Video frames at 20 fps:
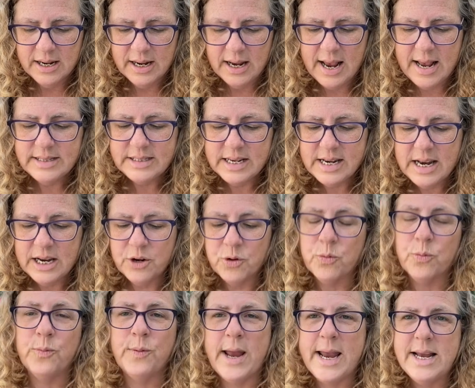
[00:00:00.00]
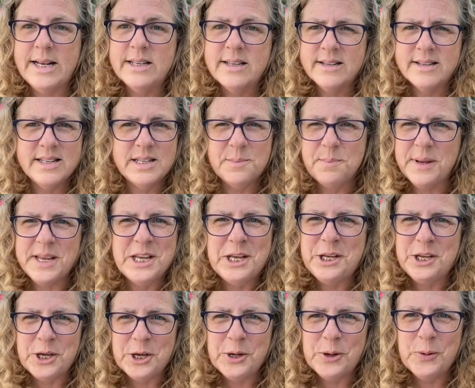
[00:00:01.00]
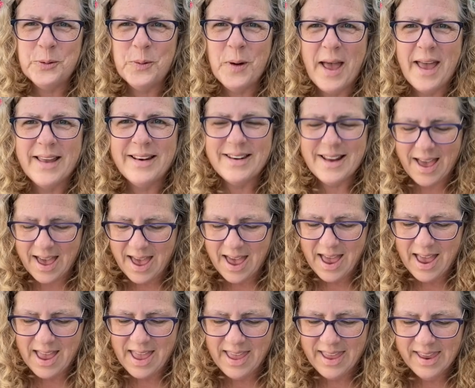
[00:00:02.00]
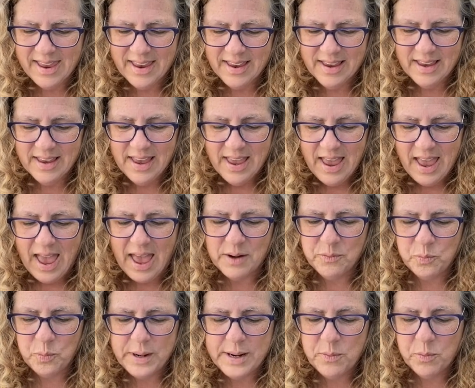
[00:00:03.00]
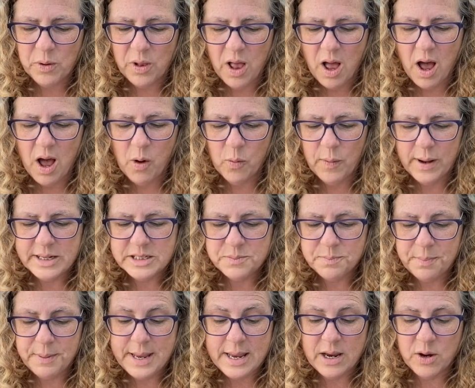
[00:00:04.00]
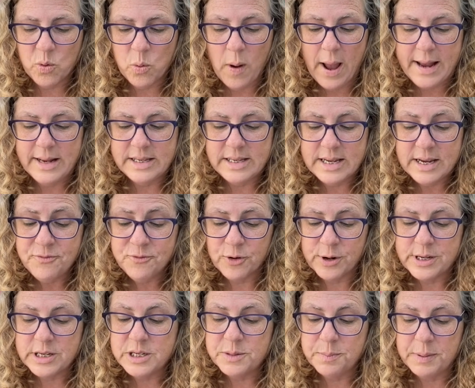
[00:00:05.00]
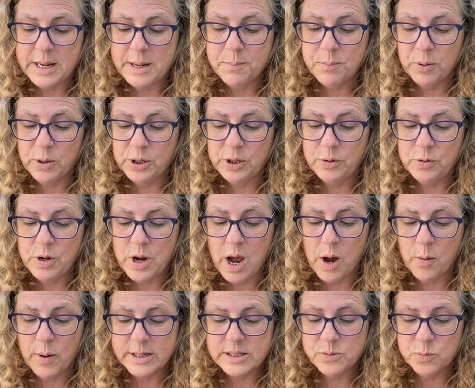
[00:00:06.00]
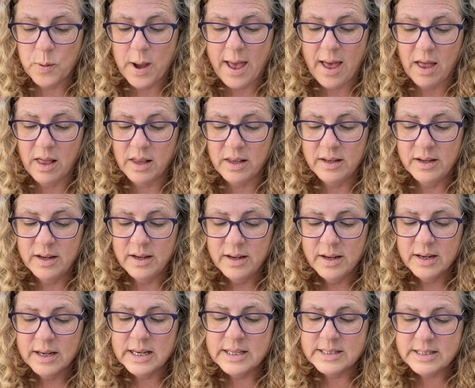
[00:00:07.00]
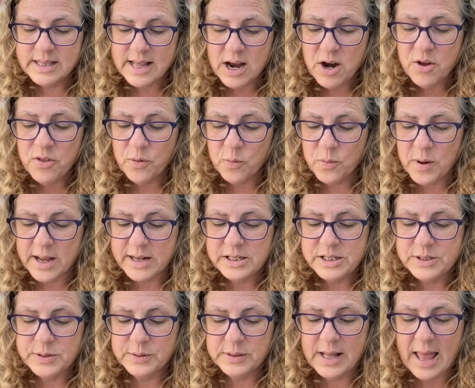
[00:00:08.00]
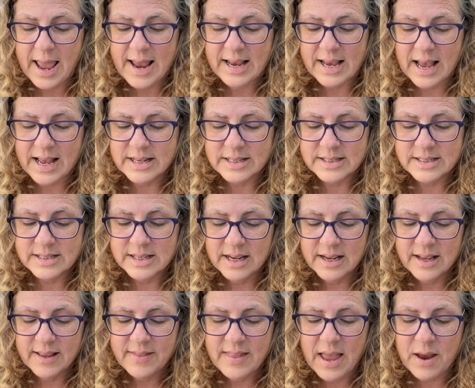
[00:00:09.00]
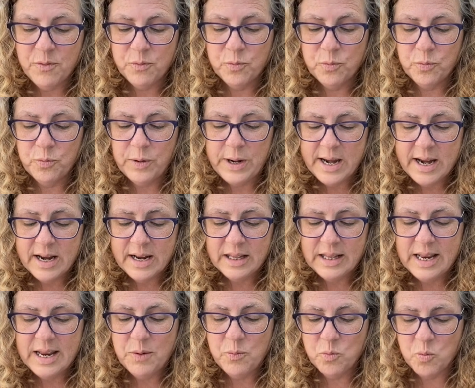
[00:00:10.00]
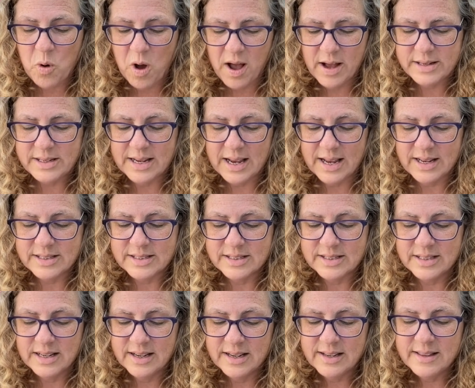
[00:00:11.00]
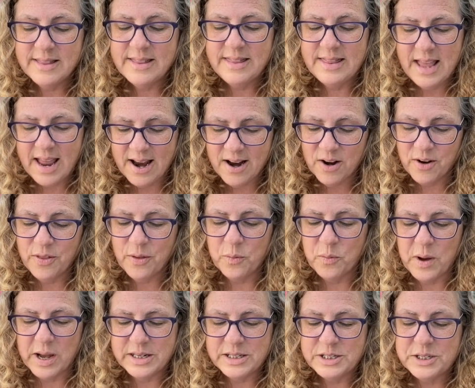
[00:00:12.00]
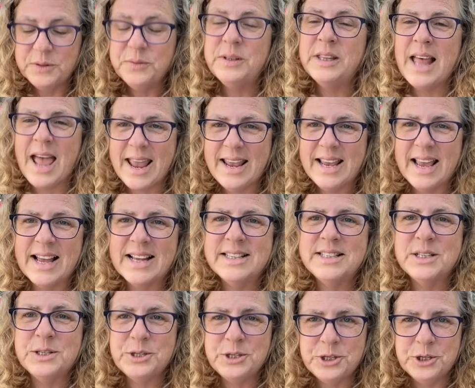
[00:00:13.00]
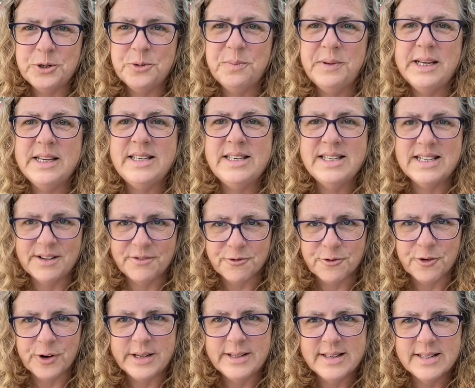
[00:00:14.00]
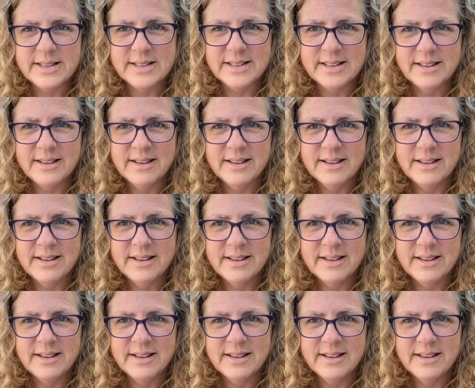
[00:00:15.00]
Isn't it great to be you and I? And we will always be quite different to people who know us well, 'cause they're the ones who like us. They really want us. They're the ones who like us to be different.